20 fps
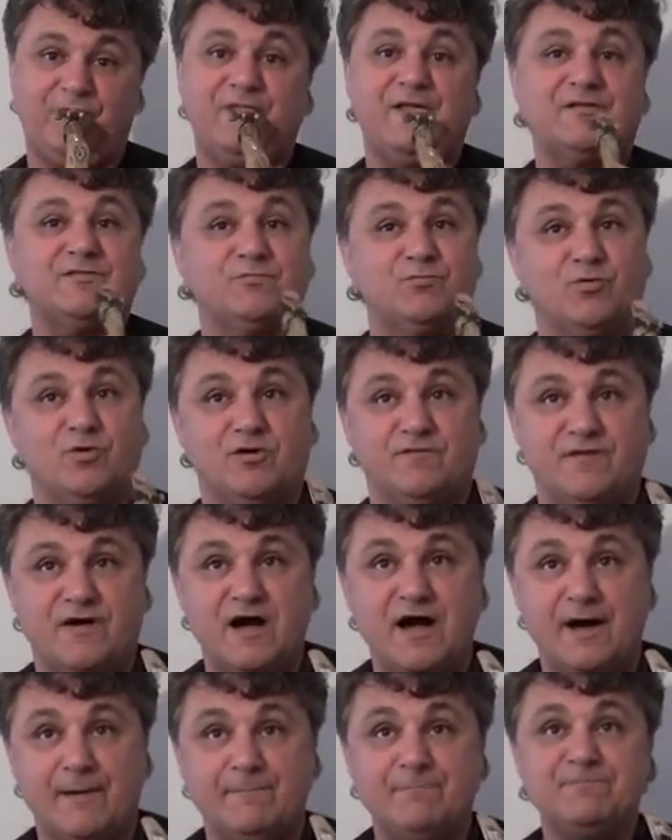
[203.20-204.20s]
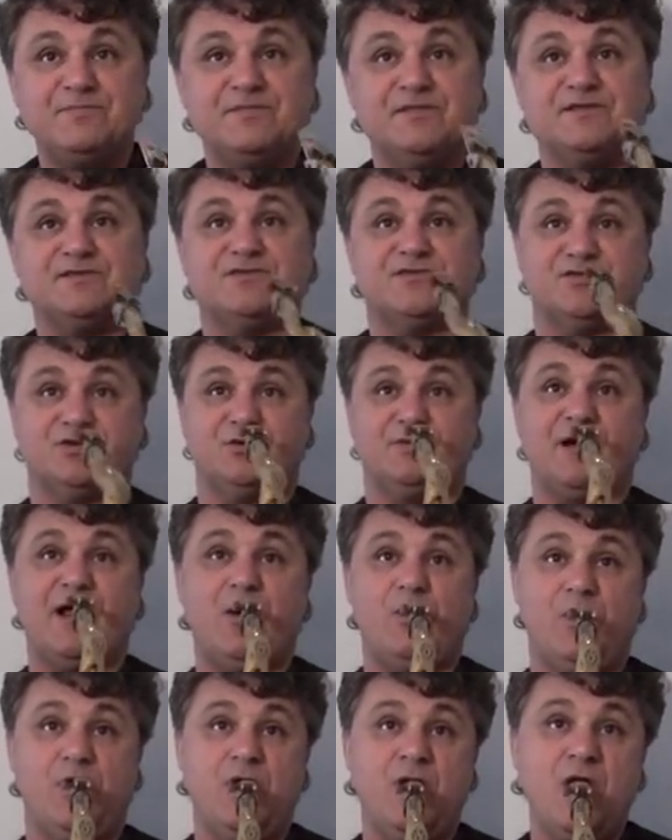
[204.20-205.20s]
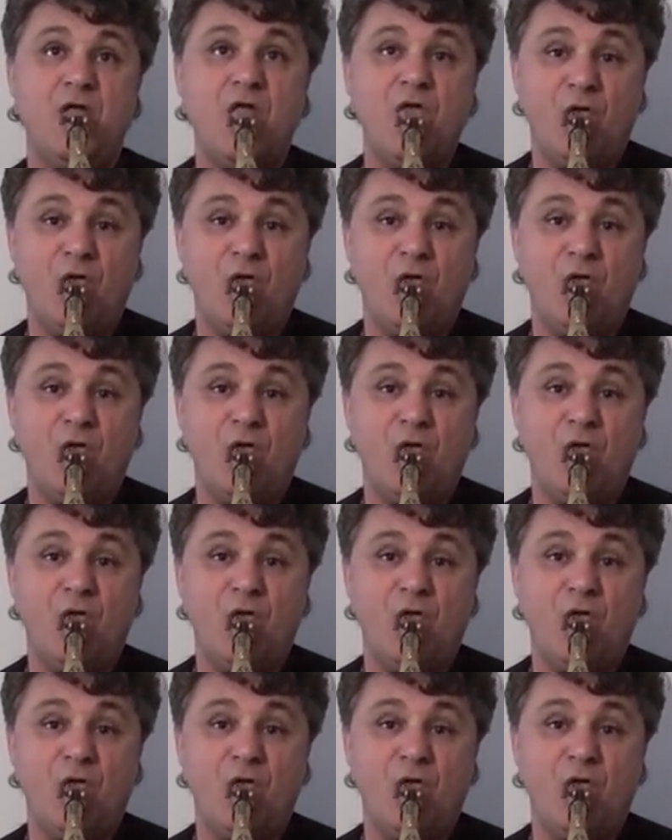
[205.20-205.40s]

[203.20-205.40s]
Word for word: That's more of a hum. This is a growl.